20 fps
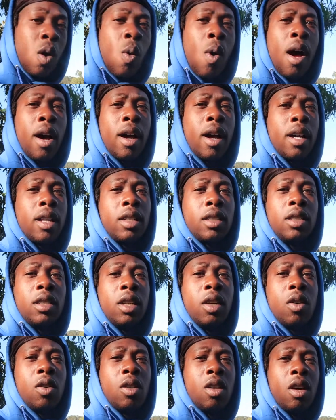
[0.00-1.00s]
Why well, gotta
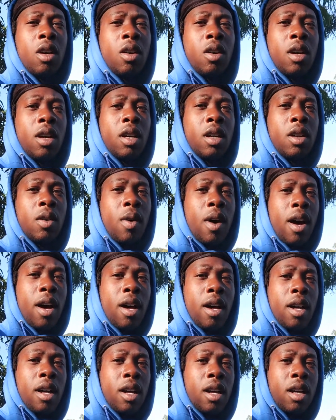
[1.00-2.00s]
chill though, huh?
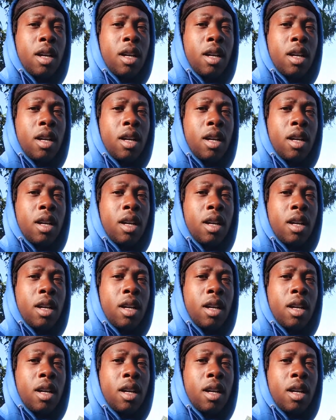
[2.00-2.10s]
Why?